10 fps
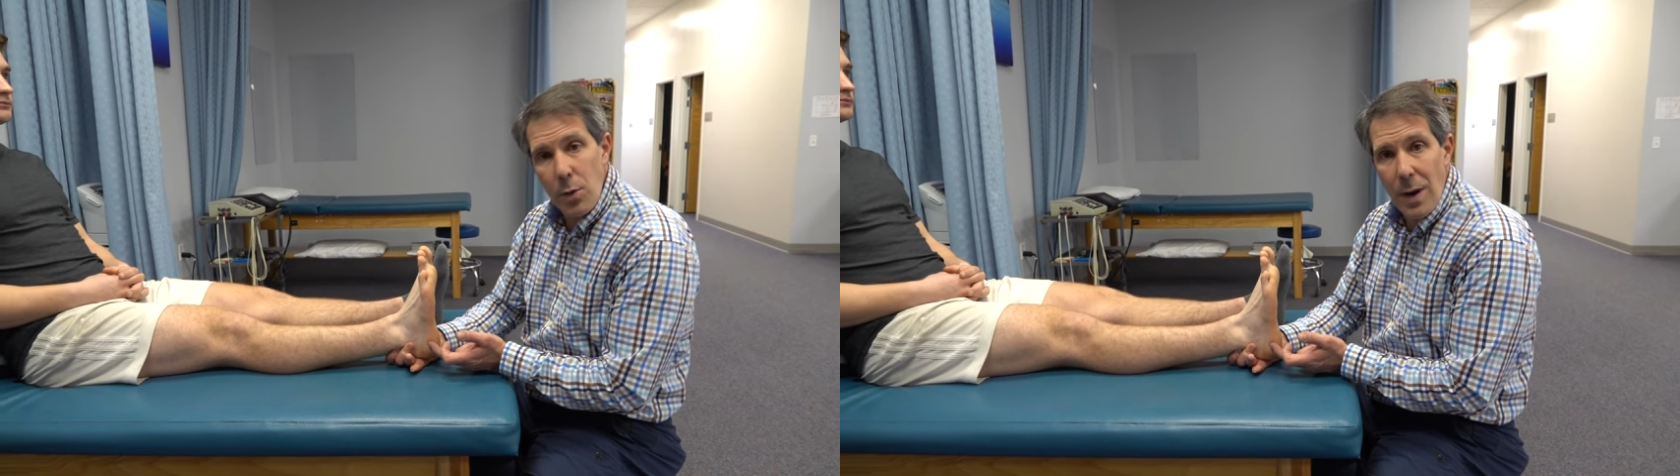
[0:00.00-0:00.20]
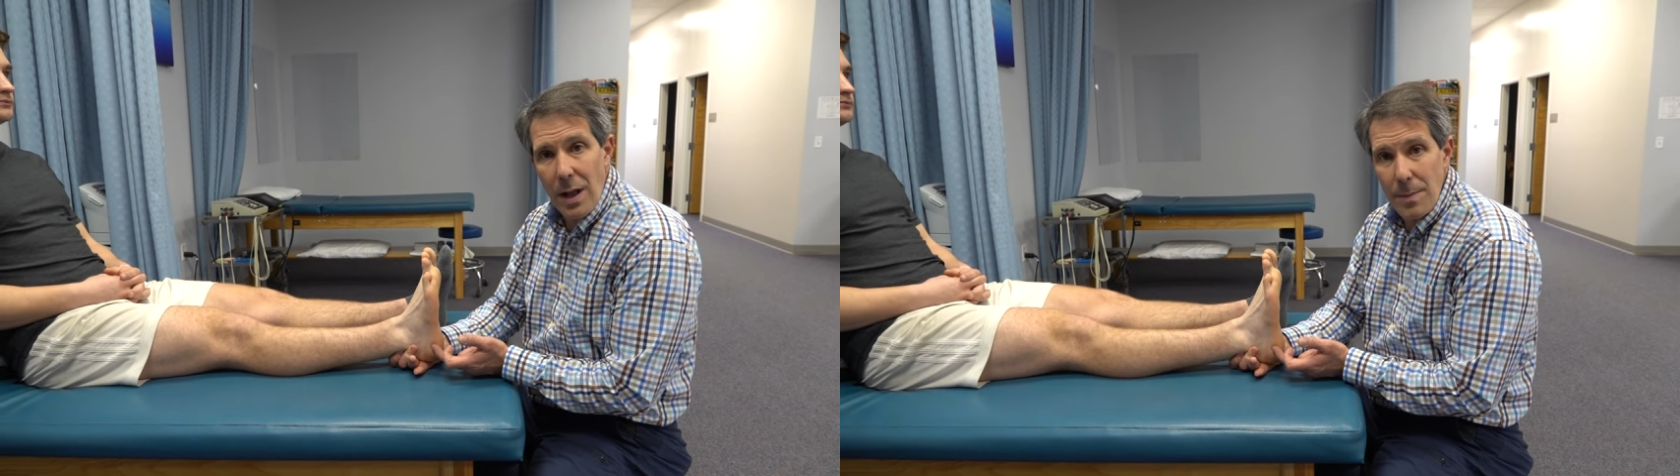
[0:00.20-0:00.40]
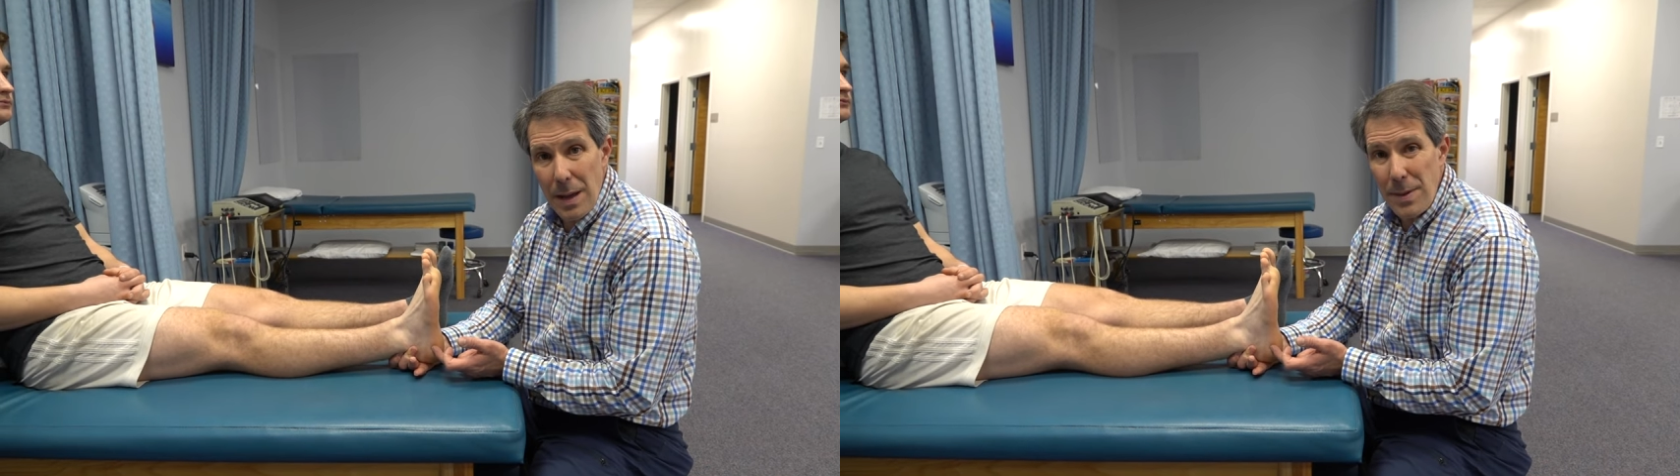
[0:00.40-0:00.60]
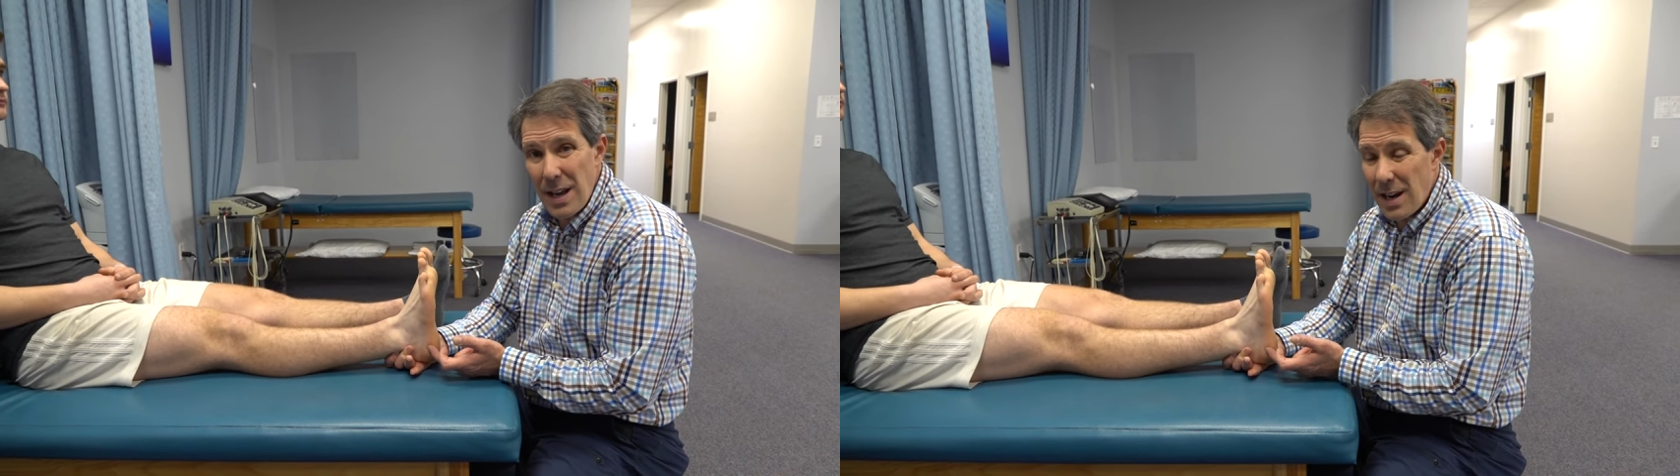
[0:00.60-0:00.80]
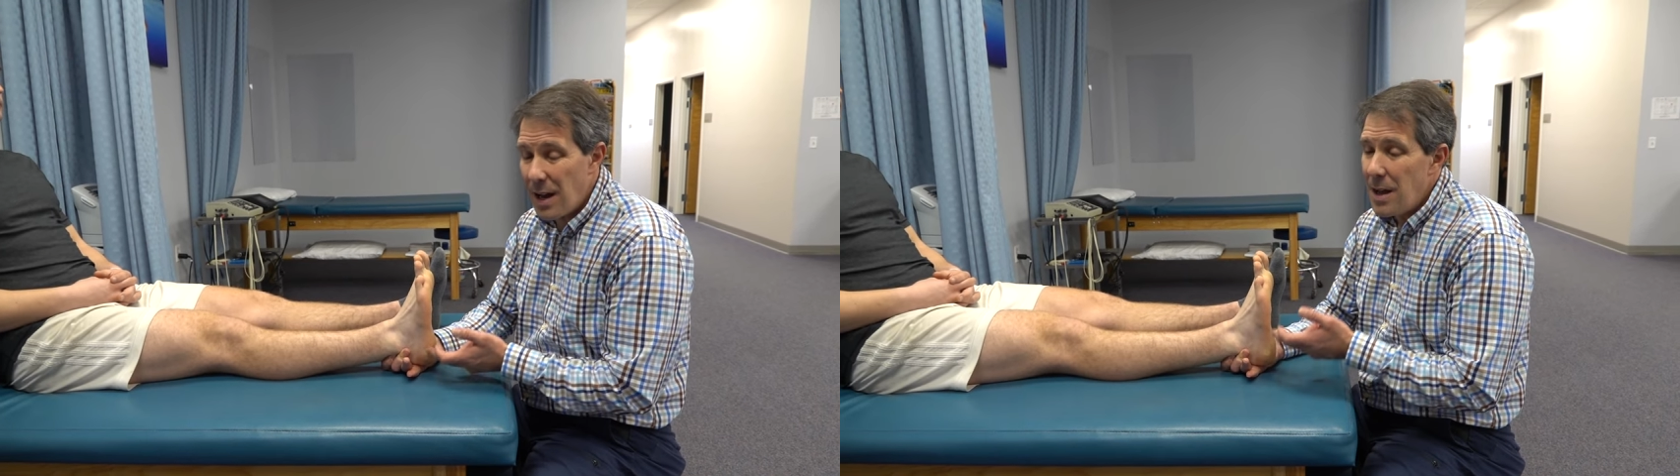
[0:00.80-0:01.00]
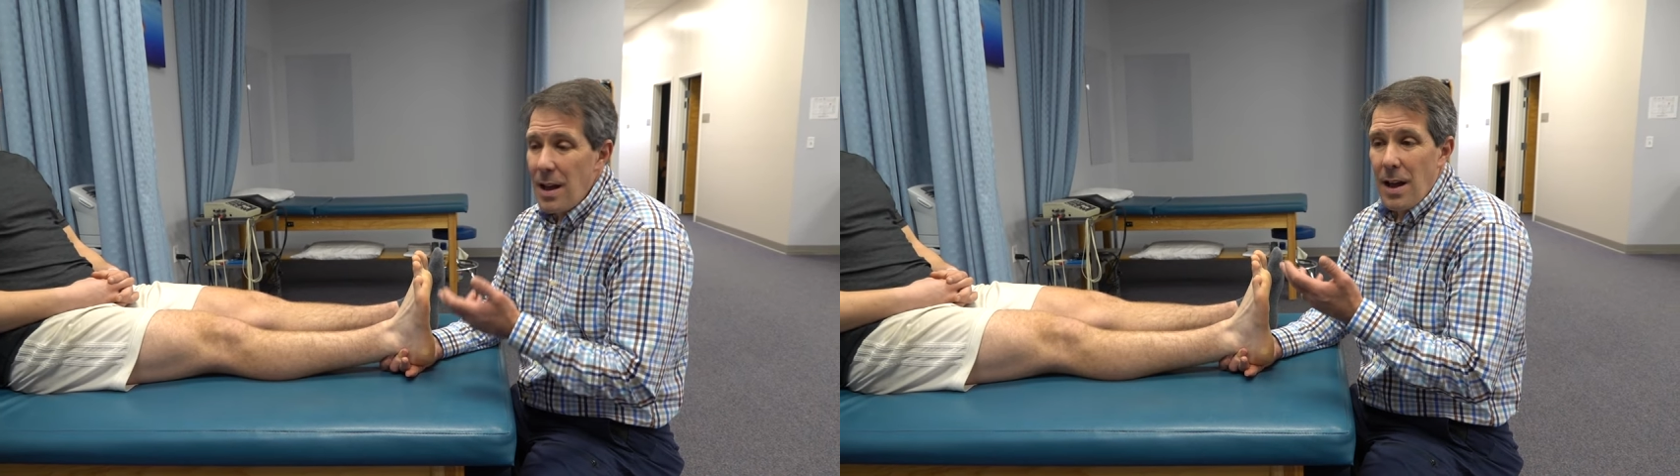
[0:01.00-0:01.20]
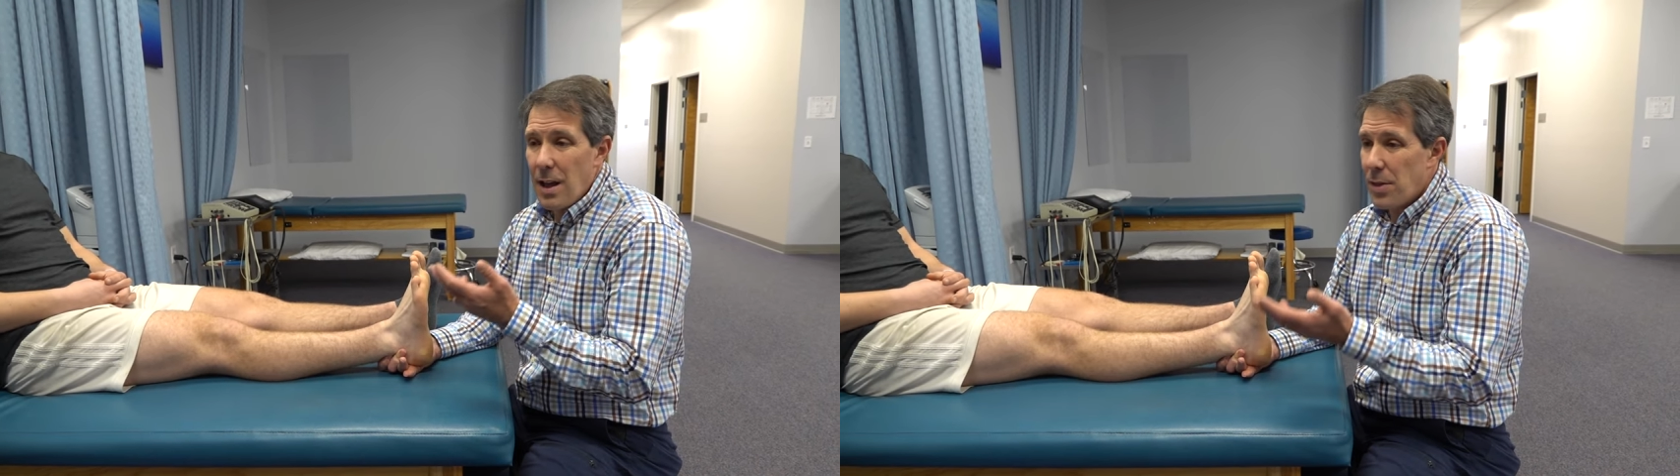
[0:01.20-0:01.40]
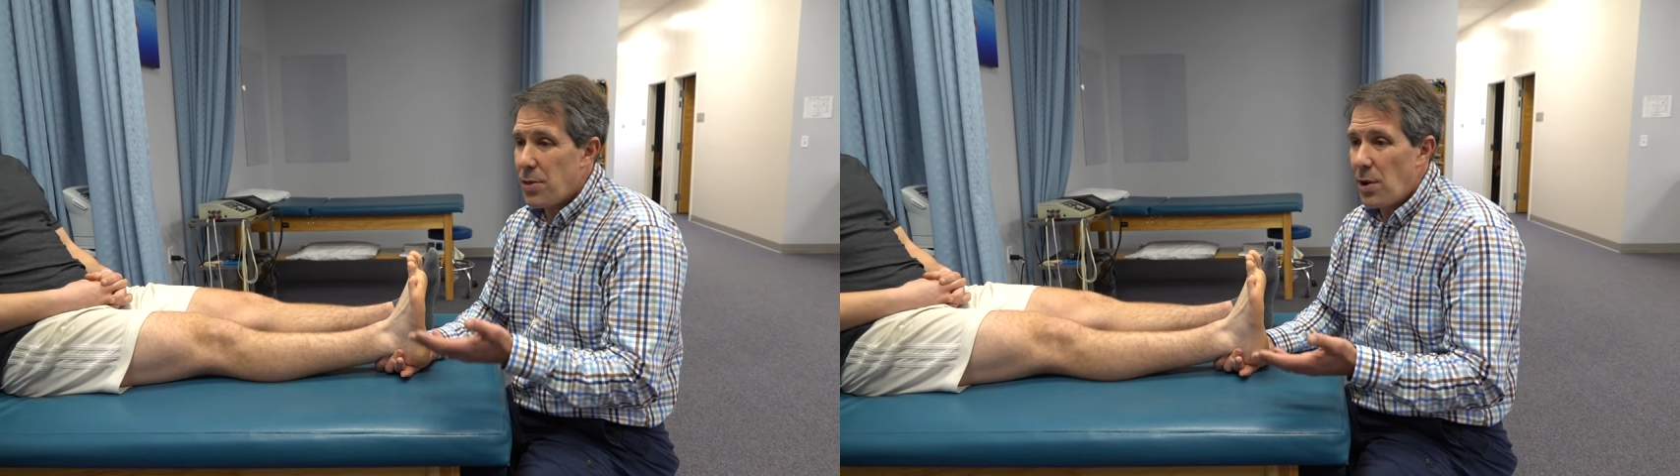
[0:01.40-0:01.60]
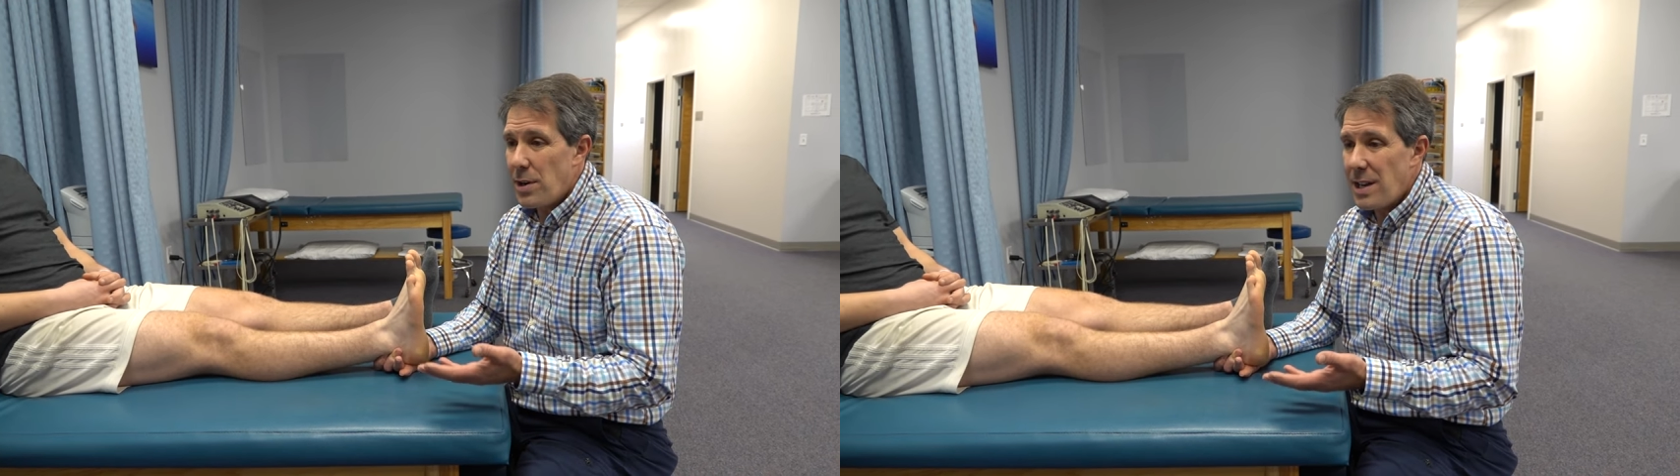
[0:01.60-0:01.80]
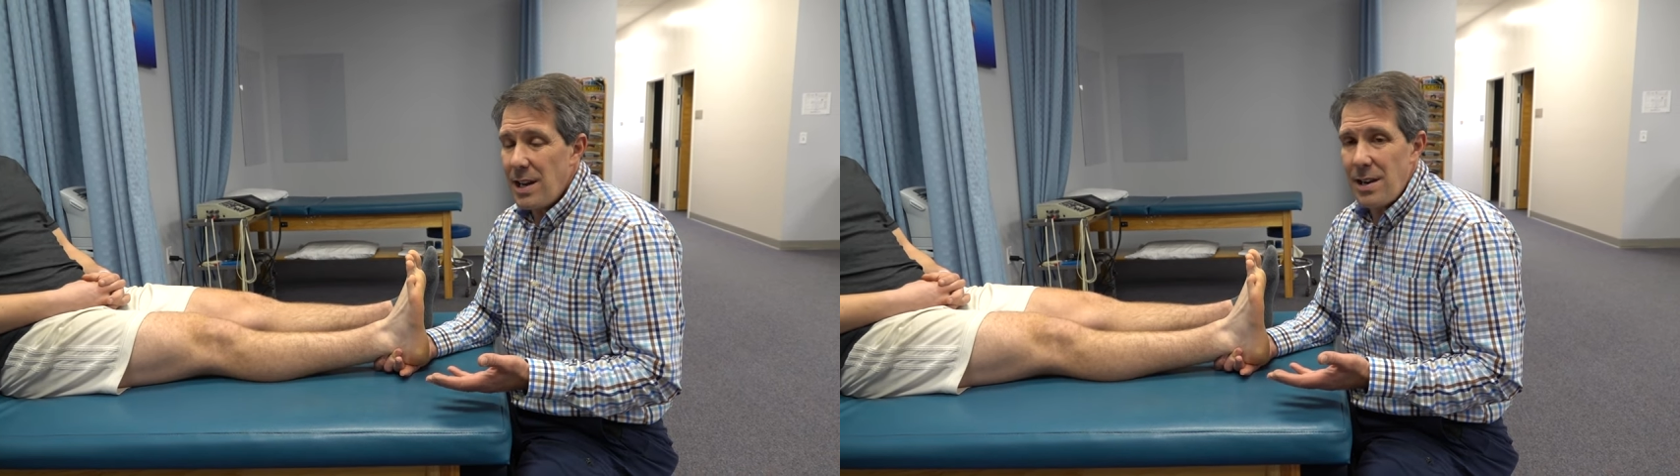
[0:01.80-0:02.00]
well, maybe in a, a
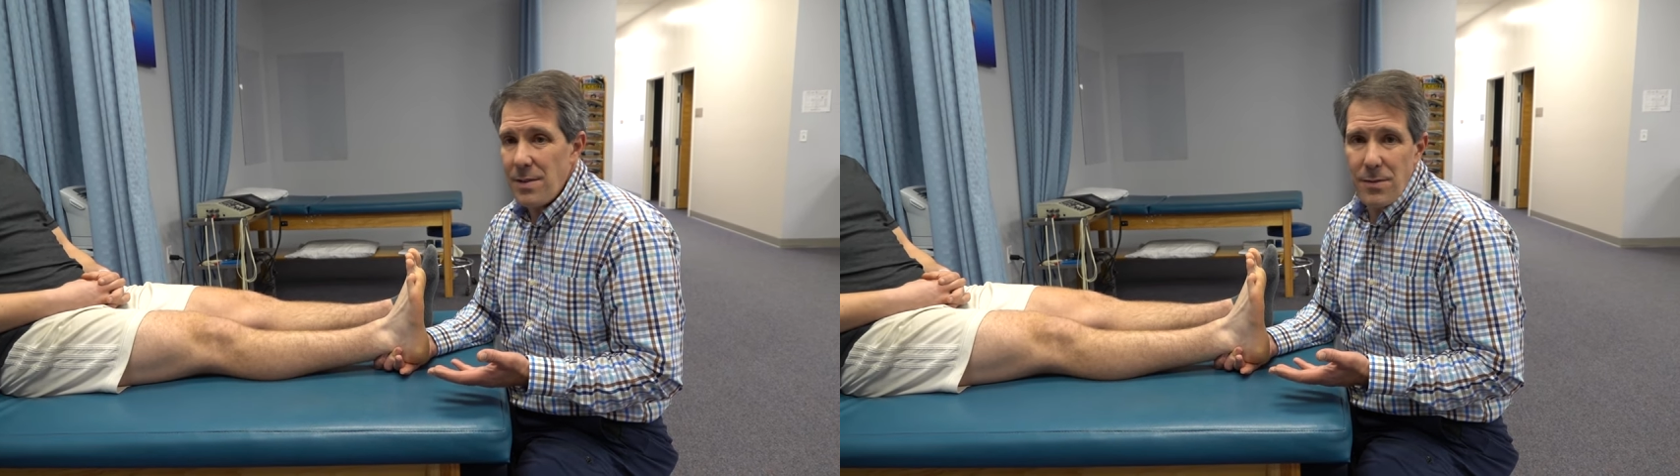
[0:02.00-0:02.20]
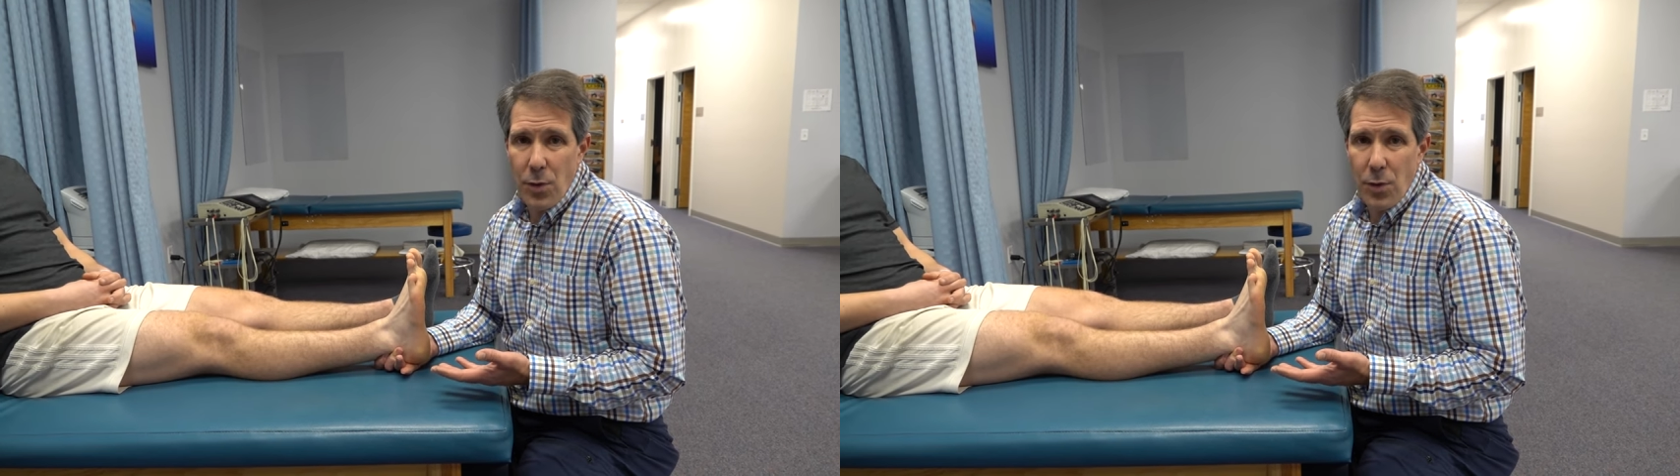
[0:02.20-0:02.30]
13,